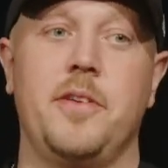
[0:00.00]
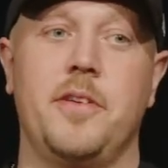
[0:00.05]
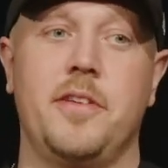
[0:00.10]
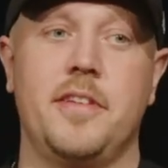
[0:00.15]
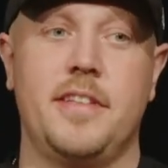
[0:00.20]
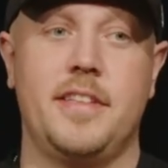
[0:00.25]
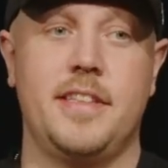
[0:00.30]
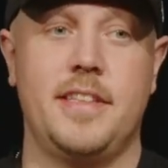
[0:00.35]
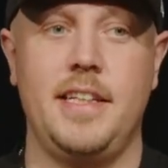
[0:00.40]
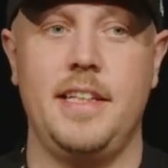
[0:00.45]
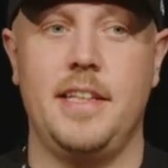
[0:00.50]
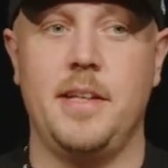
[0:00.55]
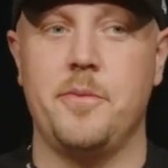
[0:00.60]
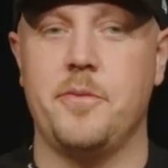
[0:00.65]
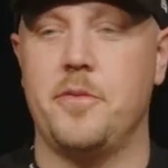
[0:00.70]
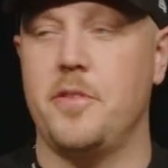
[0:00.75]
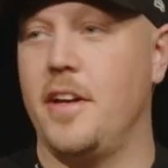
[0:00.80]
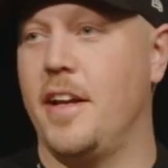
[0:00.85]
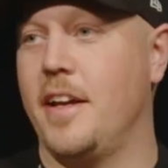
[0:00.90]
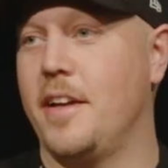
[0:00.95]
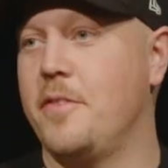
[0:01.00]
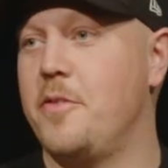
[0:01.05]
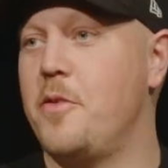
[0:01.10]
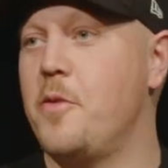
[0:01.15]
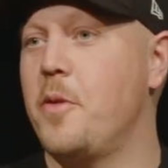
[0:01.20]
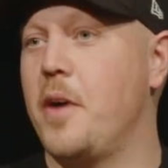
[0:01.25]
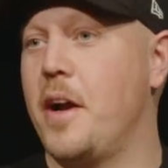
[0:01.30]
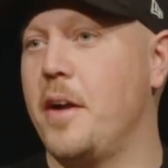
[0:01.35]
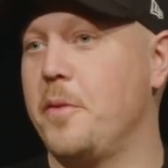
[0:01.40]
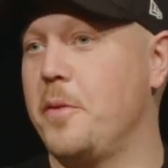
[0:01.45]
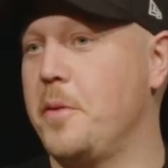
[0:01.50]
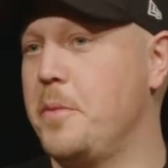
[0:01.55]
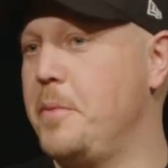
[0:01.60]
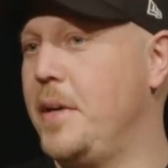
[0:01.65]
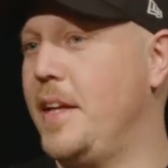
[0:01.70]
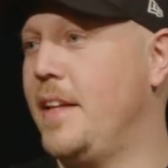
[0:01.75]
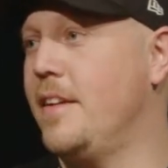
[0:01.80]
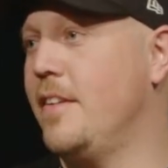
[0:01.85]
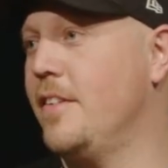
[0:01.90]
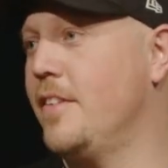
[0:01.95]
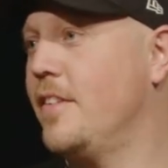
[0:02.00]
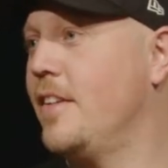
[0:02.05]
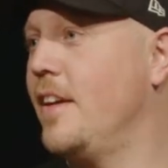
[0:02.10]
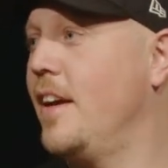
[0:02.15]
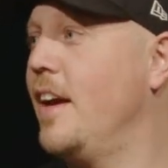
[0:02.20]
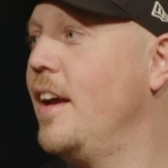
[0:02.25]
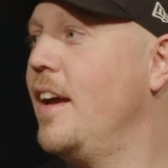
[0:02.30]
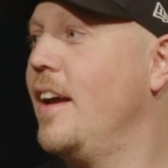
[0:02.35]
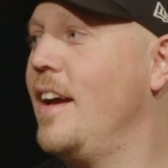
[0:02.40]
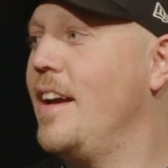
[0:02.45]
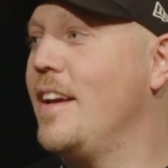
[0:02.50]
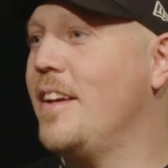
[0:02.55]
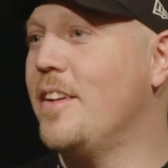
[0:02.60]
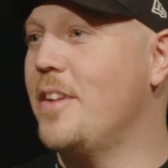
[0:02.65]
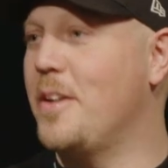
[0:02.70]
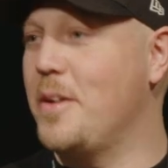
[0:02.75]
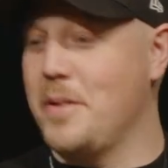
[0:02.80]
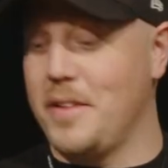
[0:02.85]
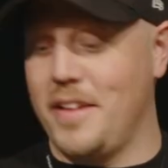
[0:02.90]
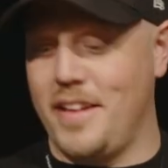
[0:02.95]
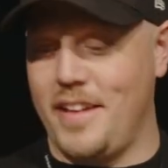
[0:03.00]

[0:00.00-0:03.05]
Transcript: you could see them for like 400 meters, you know.